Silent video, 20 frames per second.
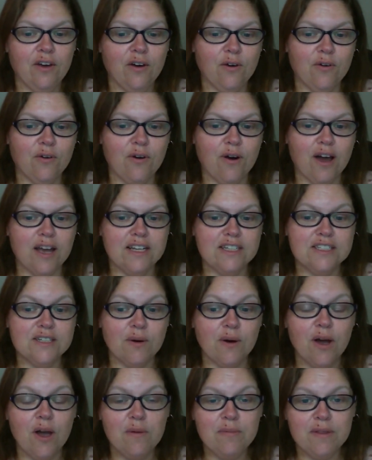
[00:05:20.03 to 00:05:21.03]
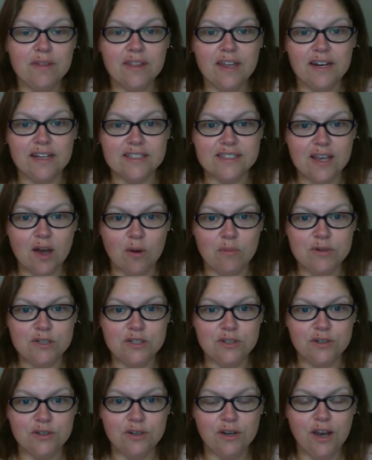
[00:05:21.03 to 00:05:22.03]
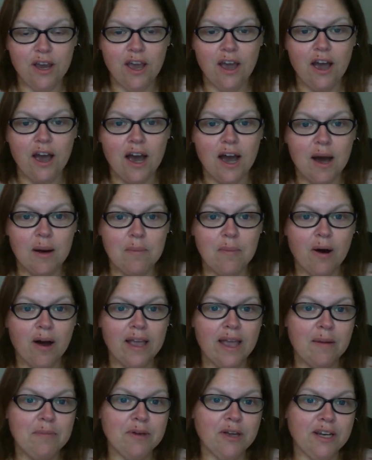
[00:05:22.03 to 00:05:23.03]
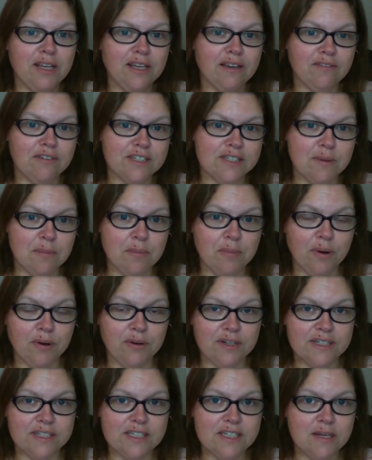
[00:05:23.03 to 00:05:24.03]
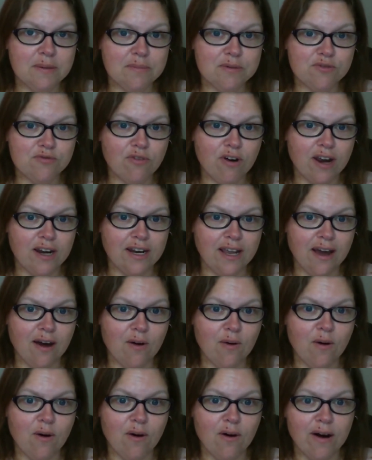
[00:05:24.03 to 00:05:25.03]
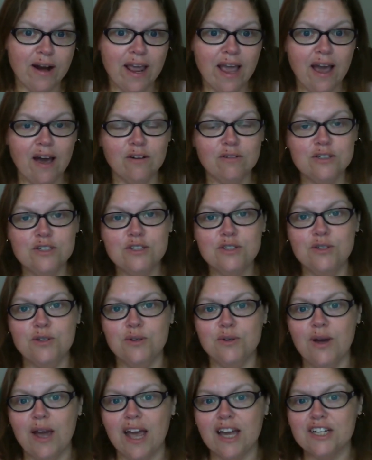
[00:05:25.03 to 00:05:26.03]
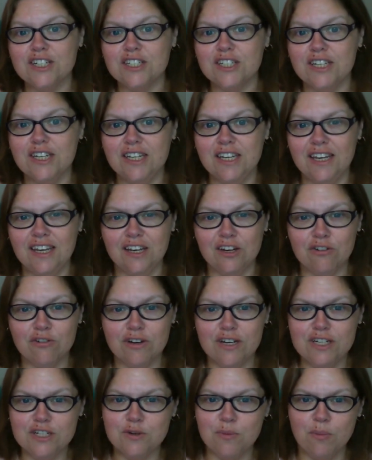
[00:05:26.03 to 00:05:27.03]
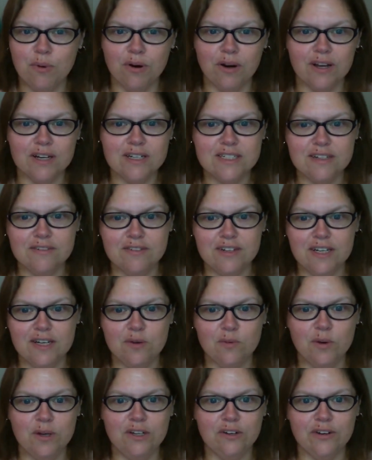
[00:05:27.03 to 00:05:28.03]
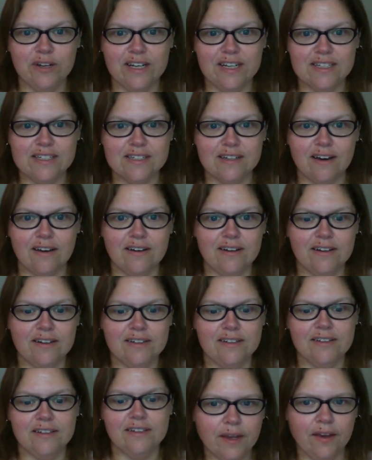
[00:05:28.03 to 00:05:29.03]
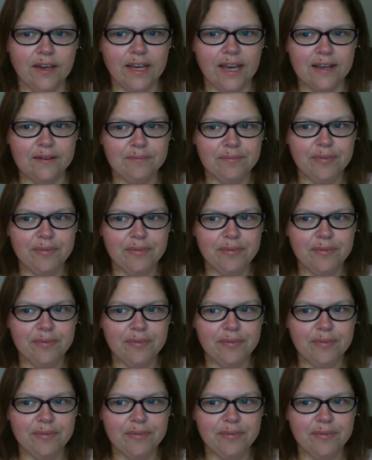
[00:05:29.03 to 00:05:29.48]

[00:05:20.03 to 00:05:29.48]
All right, so I hope that has helped you. I am going to give you some bonus tips right now on how to actually increase your productivity when you're getting started. Okay,